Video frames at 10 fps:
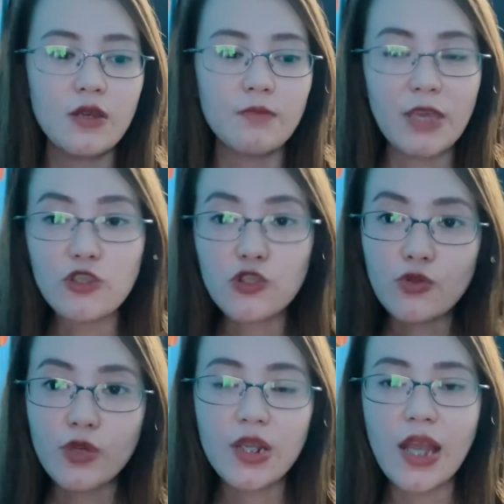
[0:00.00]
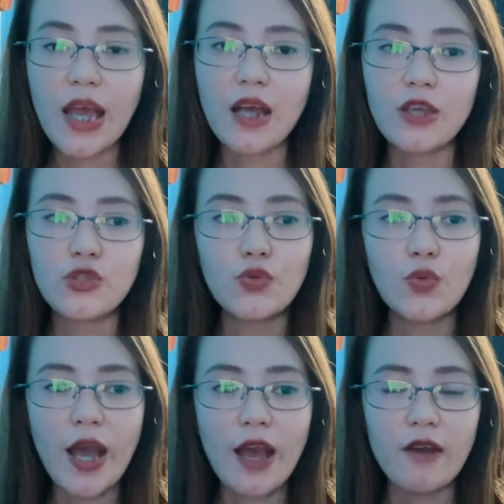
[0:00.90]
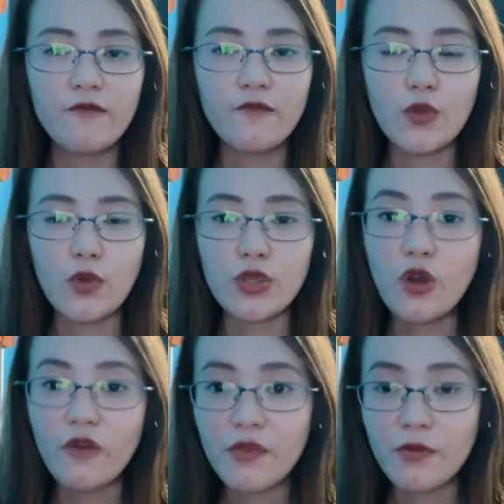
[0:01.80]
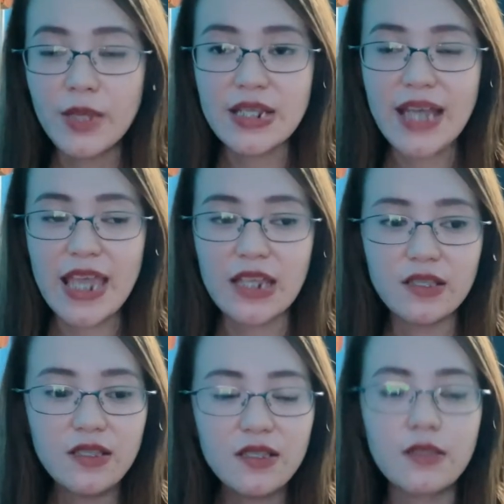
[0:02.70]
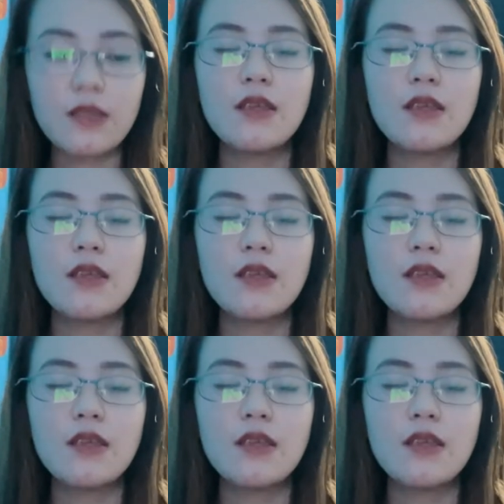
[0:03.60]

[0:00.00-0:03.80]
make sure lang you have your government IDs.